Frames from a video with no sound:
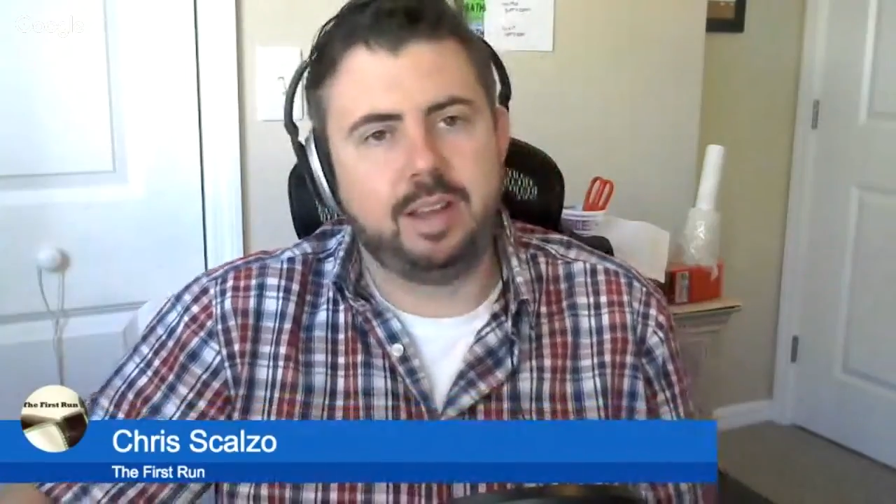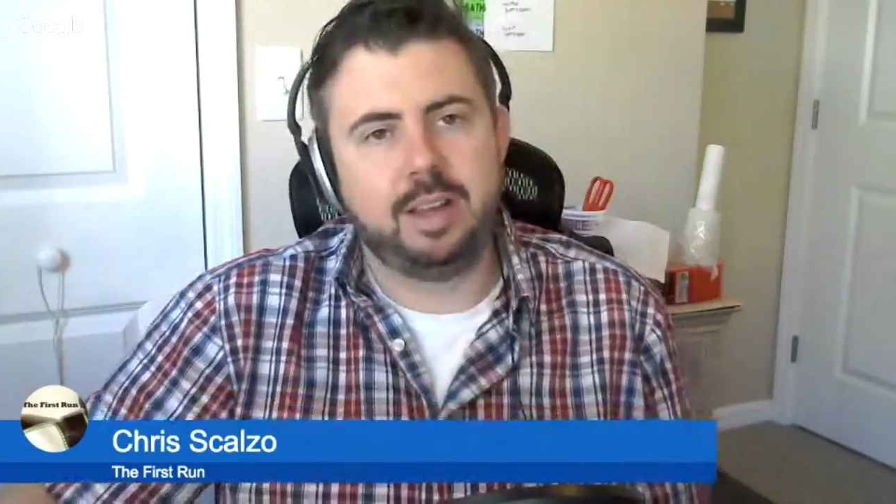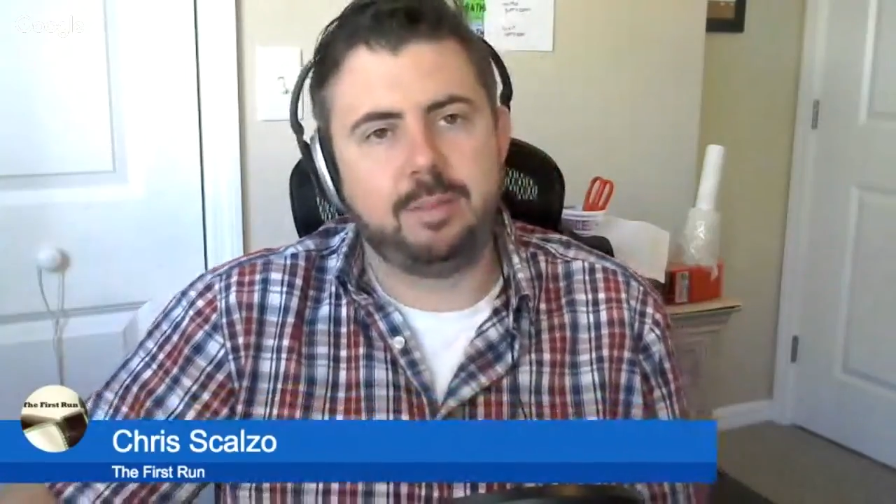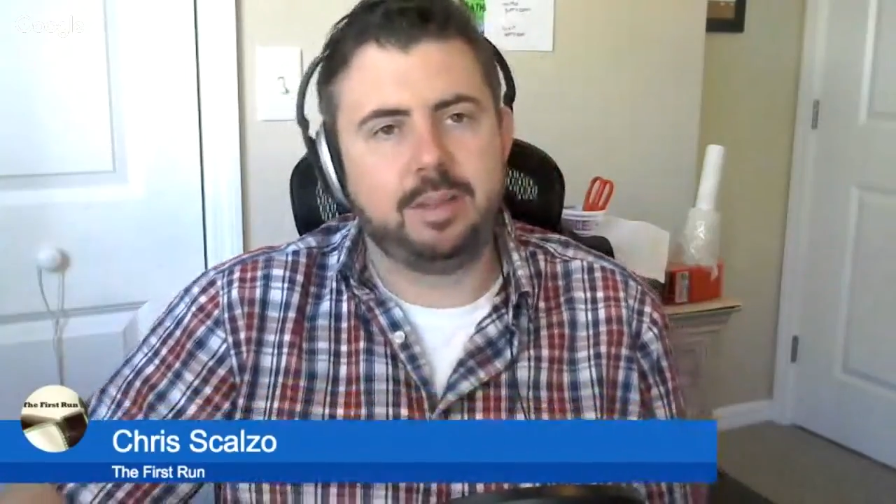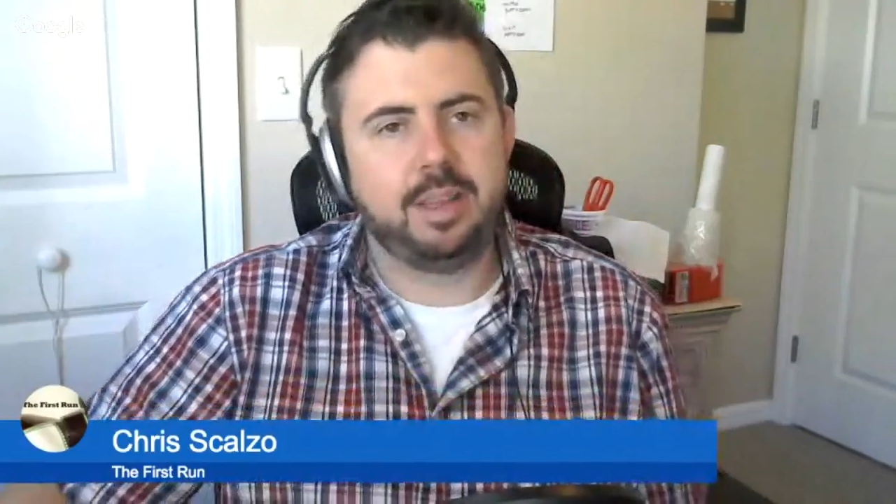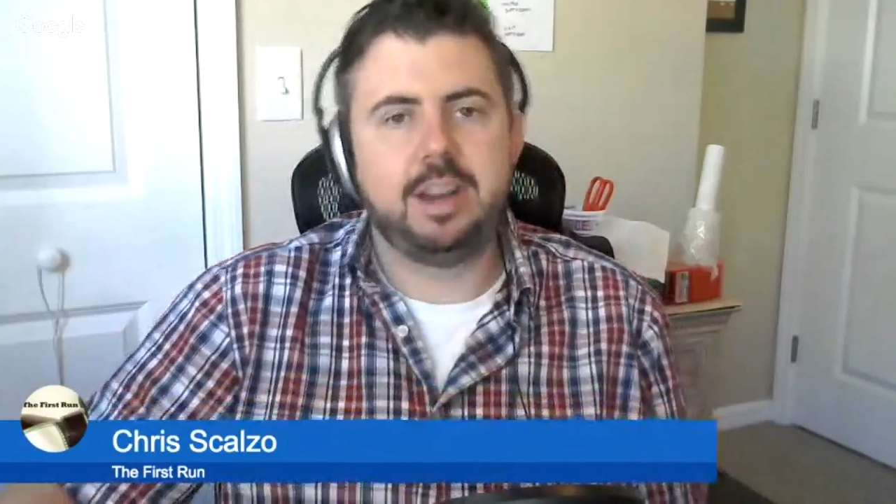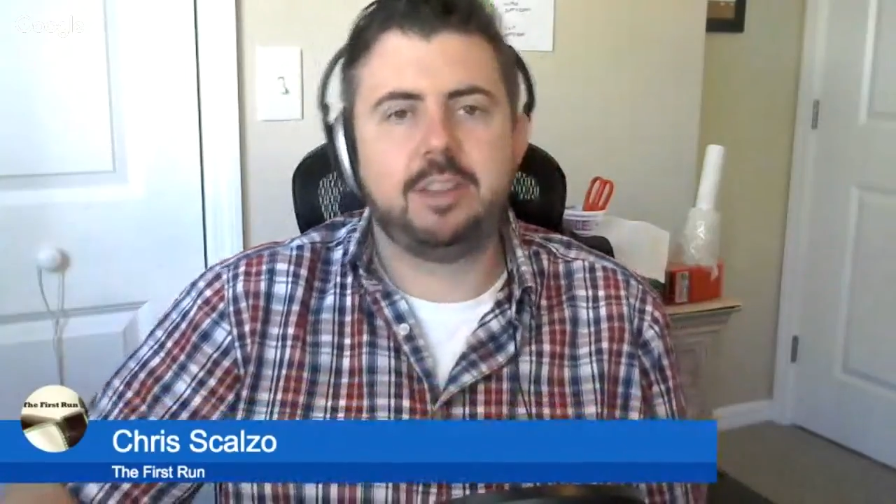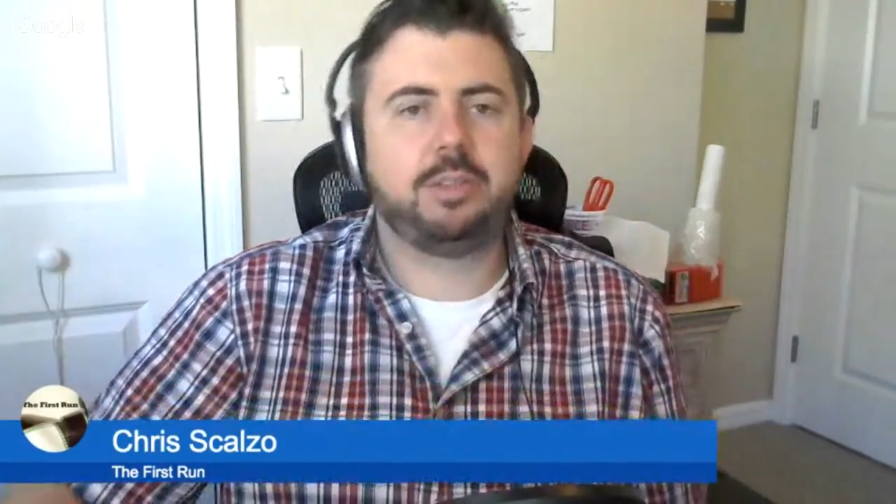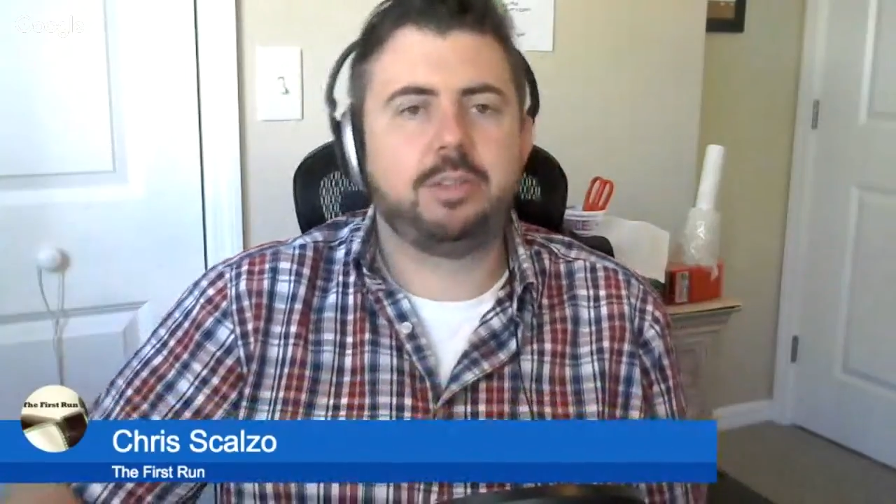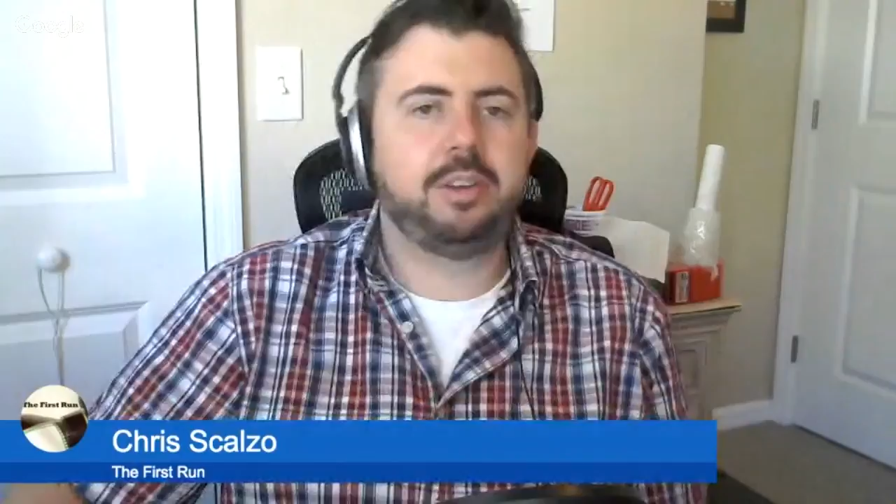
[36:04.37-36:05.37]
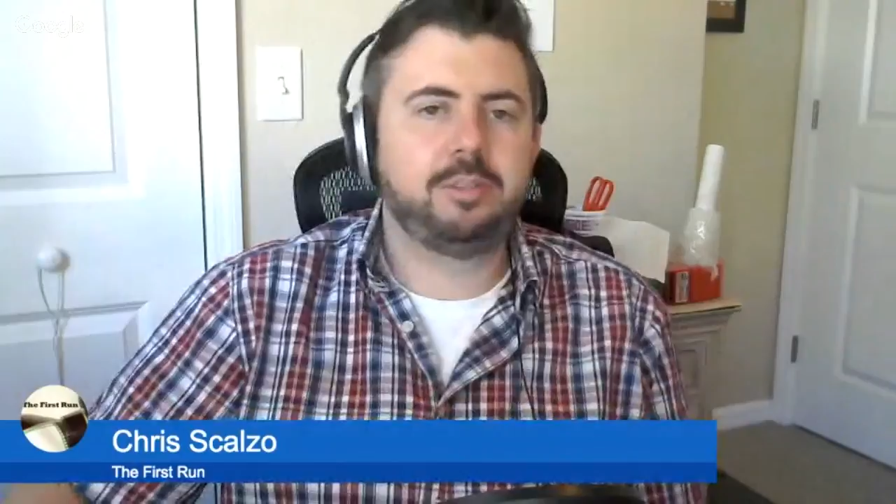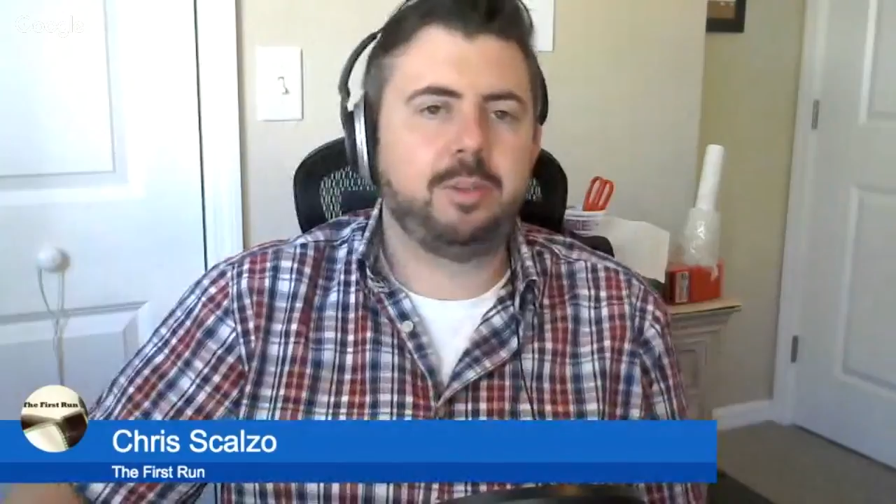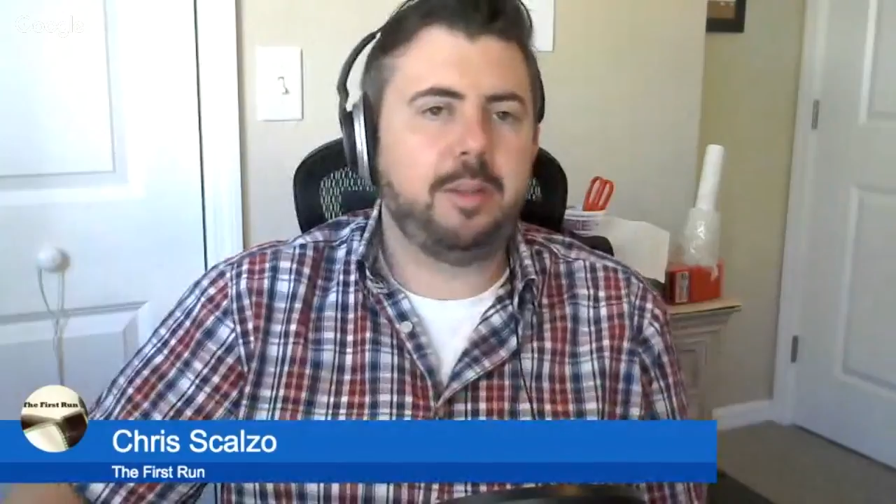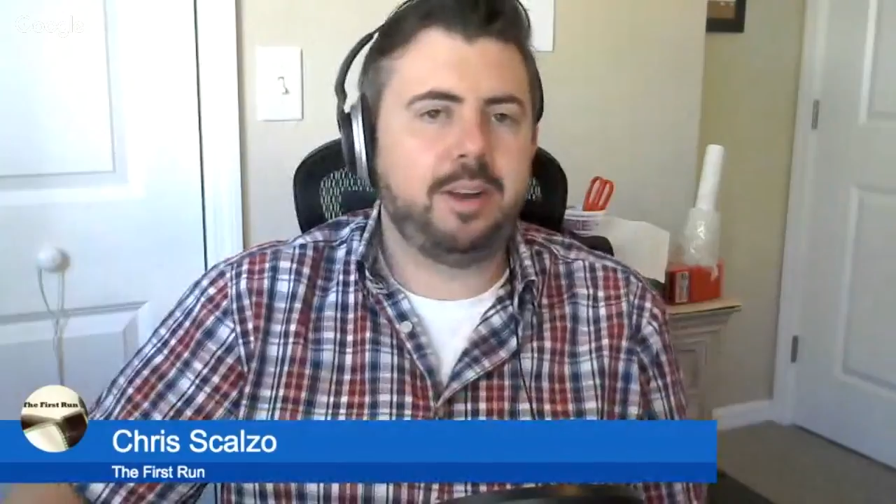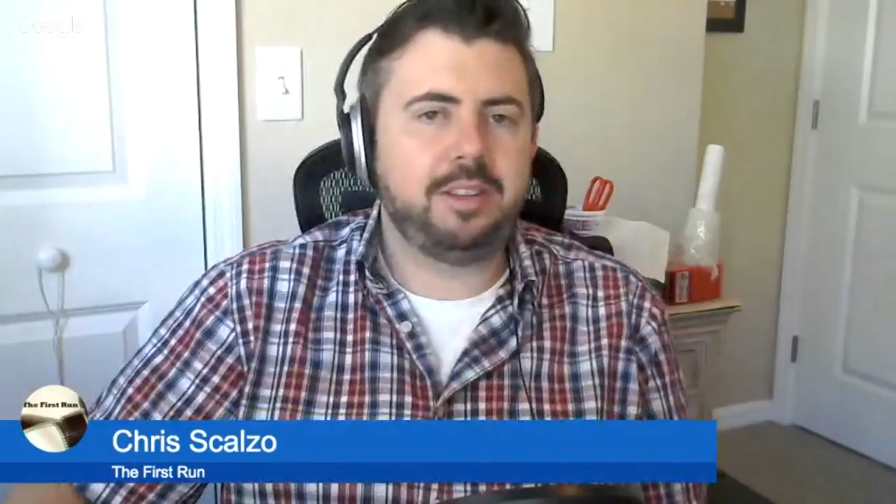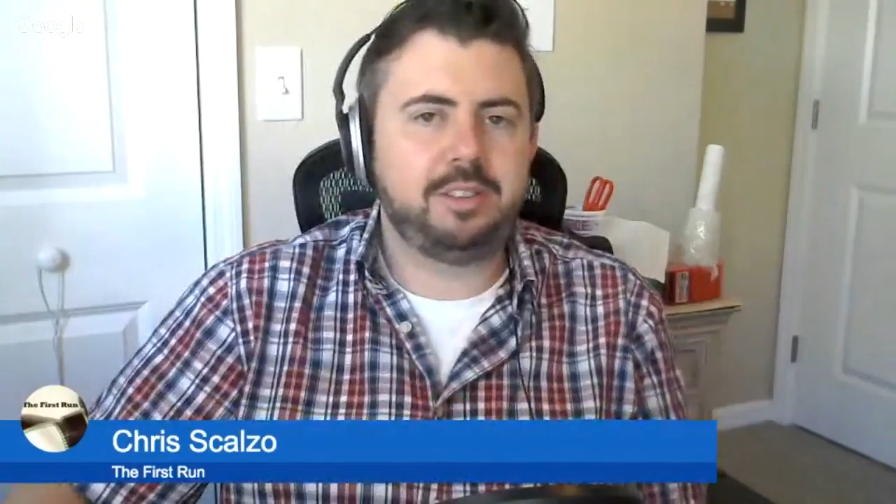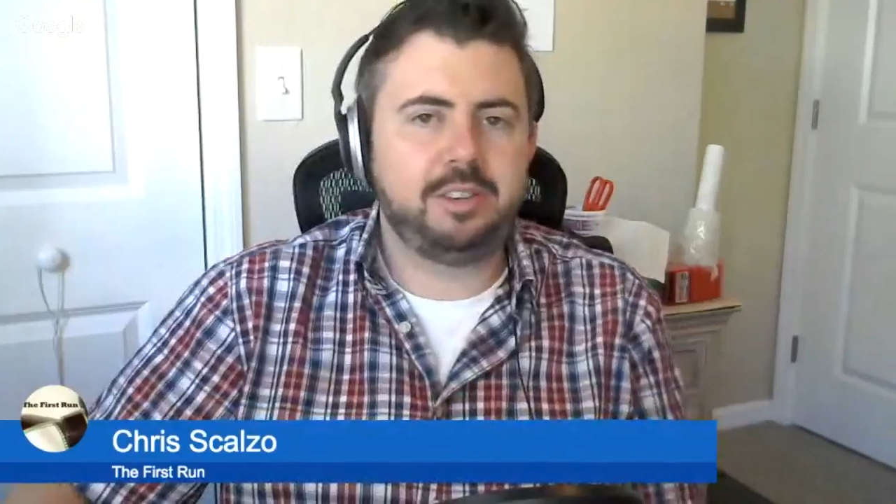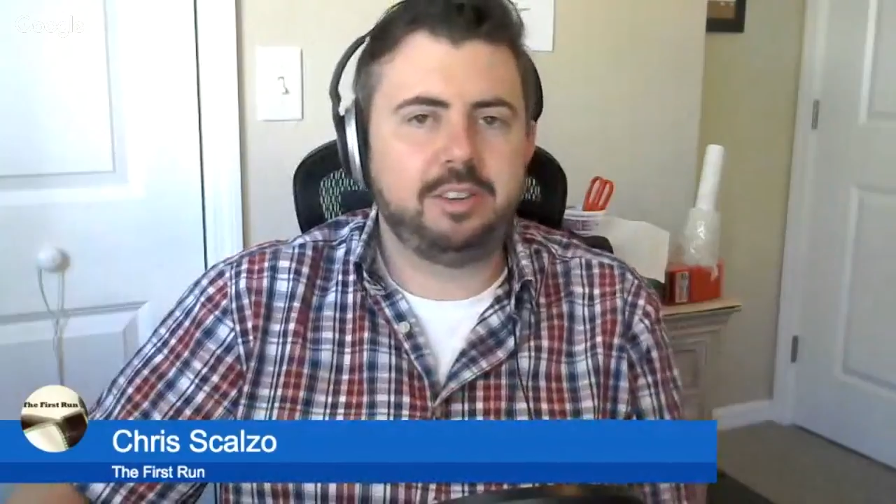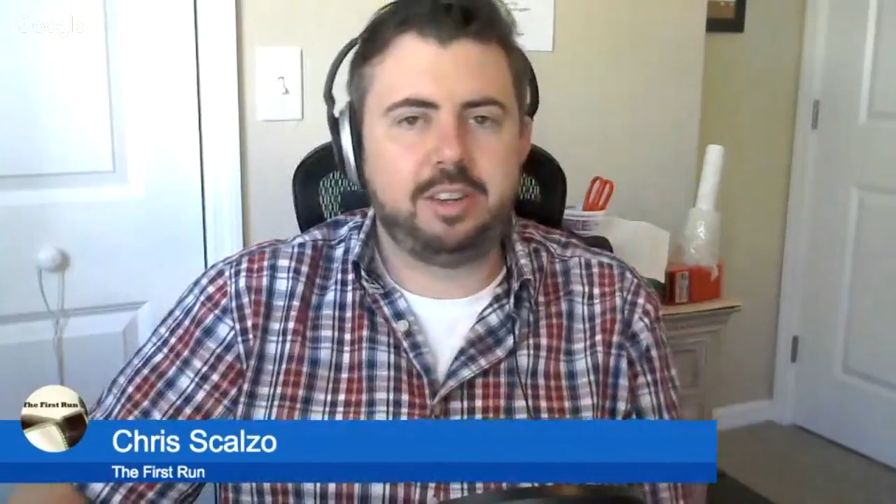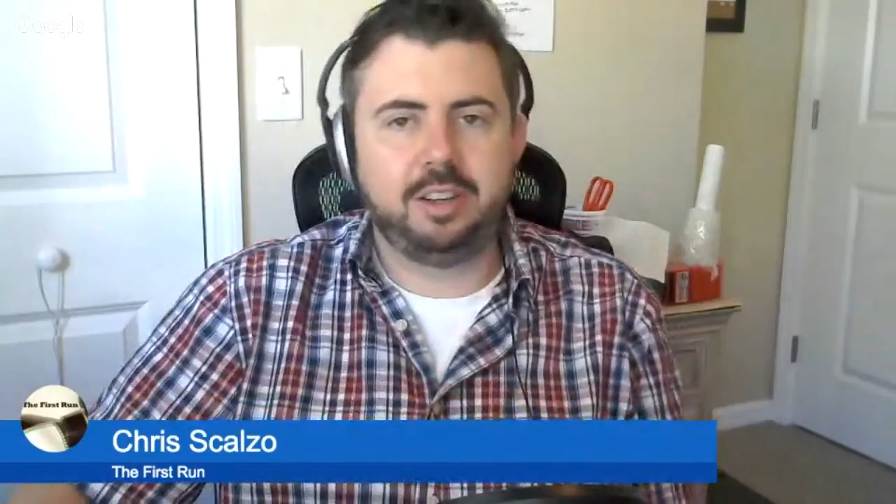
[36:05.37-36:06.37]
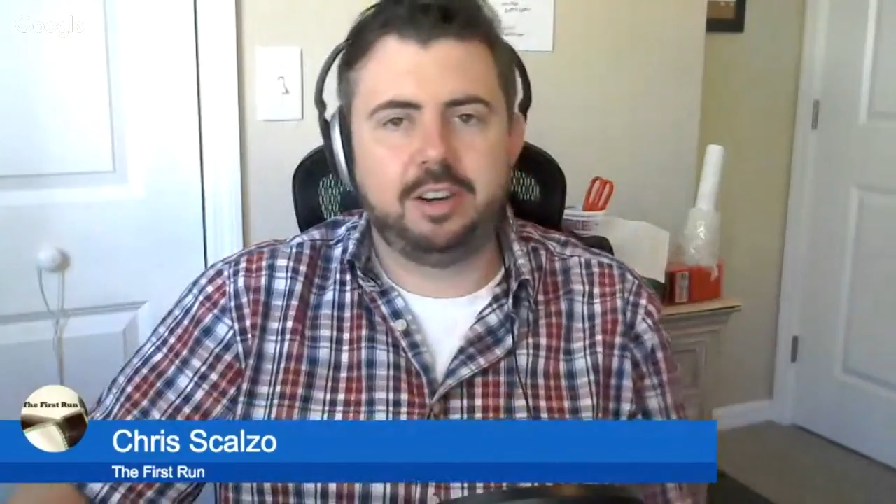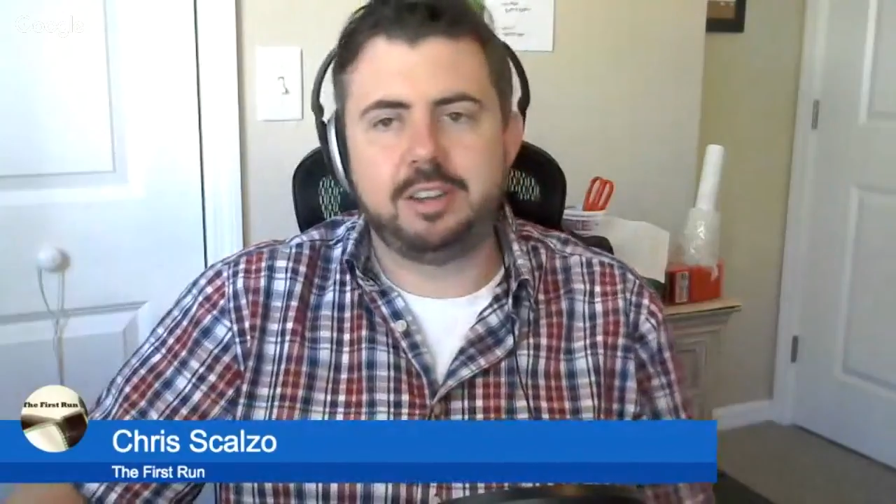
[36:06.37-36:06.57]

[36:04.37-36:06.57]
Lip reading: any other thoughts about I'm Not a Serial Killer?